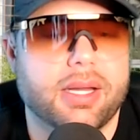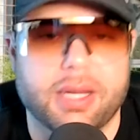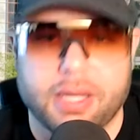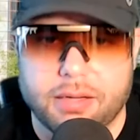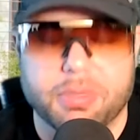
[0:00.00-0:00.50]

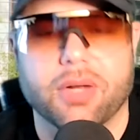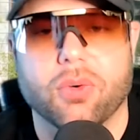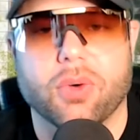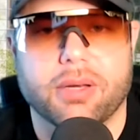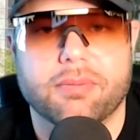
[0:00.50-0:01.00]
in
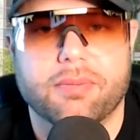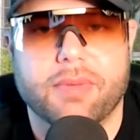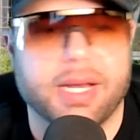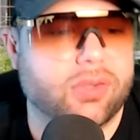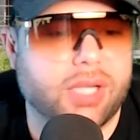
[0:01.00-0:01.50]
Bitcoin.
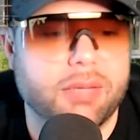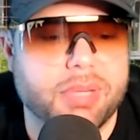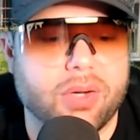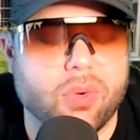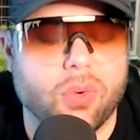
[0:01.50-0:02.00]
And I say
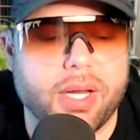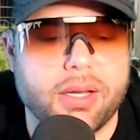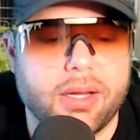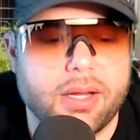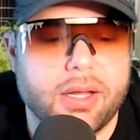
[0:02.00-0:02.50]
Bitcoin
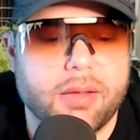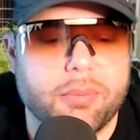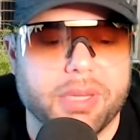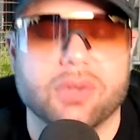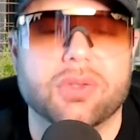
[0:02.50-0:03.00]

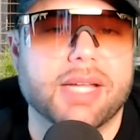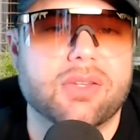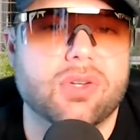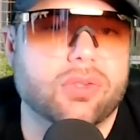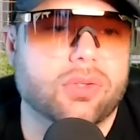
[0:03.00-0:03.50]
because that's
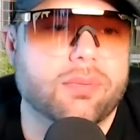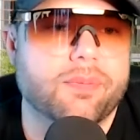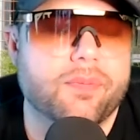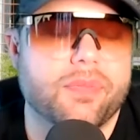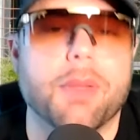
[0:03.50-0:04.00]
just
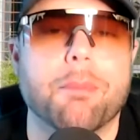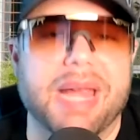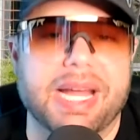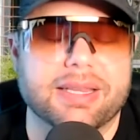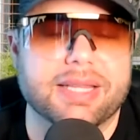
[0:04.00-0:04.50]
the
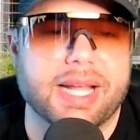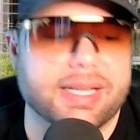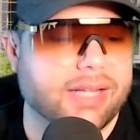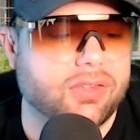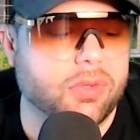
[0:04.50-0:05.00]
main thing.
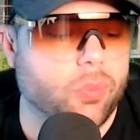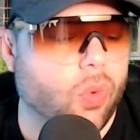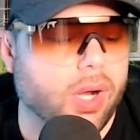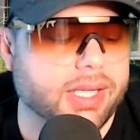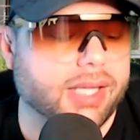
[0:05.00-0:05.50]
That's the
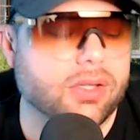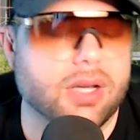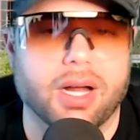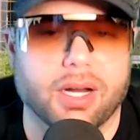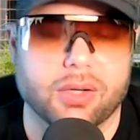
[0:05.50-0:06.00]
one that's
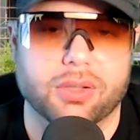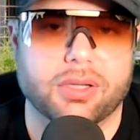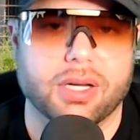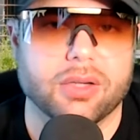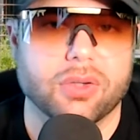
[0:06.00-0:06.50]
not going
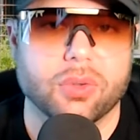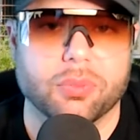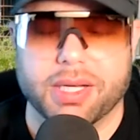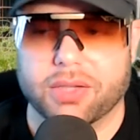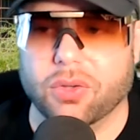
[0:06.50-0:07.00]
to lose
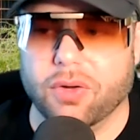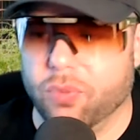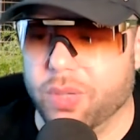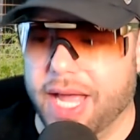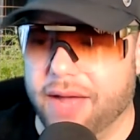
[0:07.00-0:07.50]
money. So if
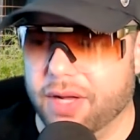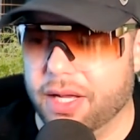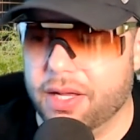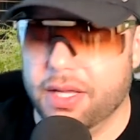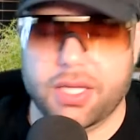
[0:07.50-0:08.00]
we have a
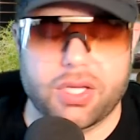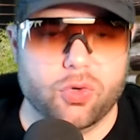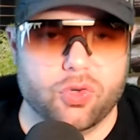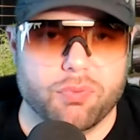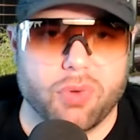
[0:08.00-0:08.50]

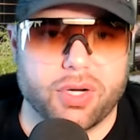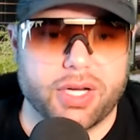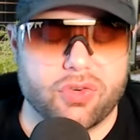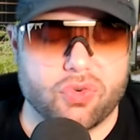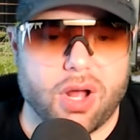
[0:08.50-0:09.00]
huge
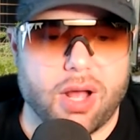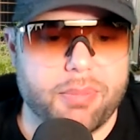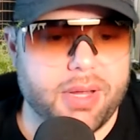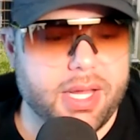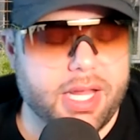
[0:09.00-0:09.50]
market drop,
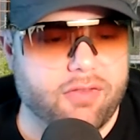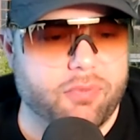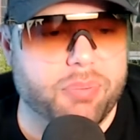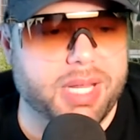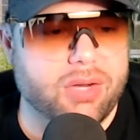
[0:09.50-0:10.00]
if
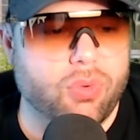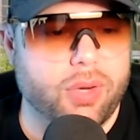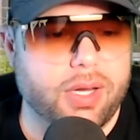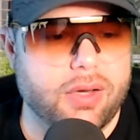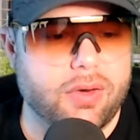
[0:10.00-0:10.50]

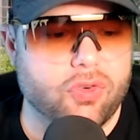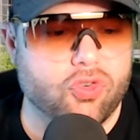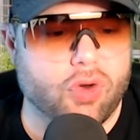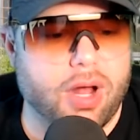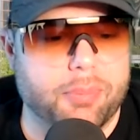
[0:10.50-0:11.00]
Bitcoin
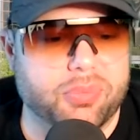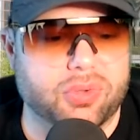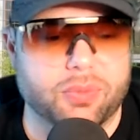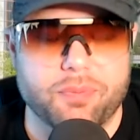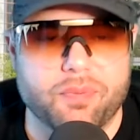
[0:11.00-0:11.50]
drops
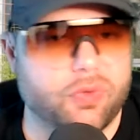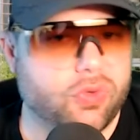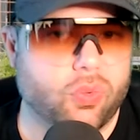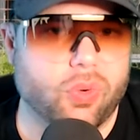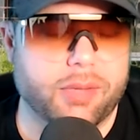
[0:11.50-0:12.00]

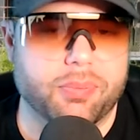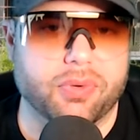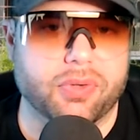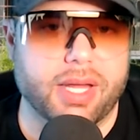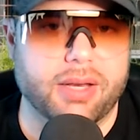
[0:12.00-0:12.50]

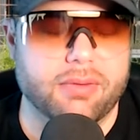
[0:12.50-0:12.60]
20%,